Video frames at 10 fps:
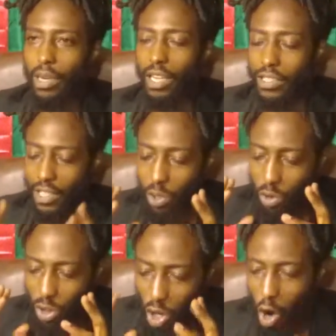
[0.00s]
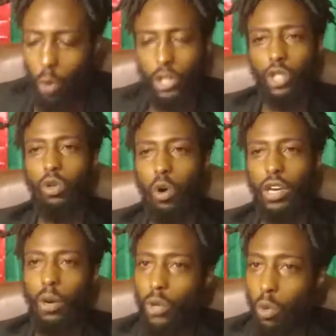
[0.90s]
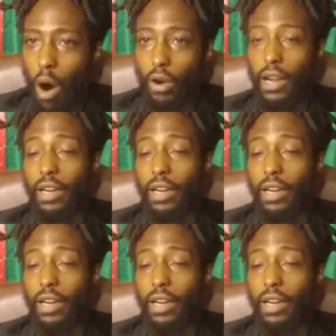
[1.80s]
Because you know what you're going to get when you walk in that